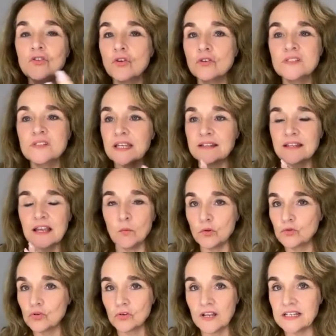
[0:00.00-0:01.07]
known that I
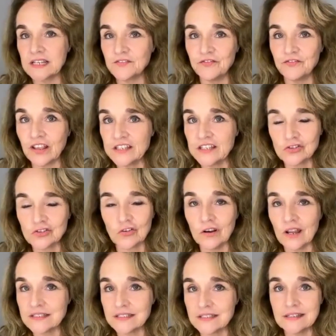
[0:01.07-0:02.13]
would talk like a French girl
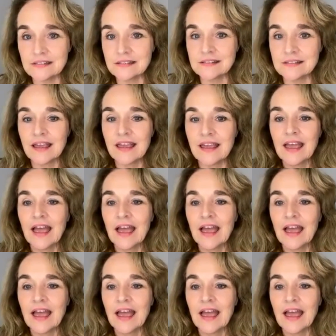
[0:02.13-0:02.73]
like this.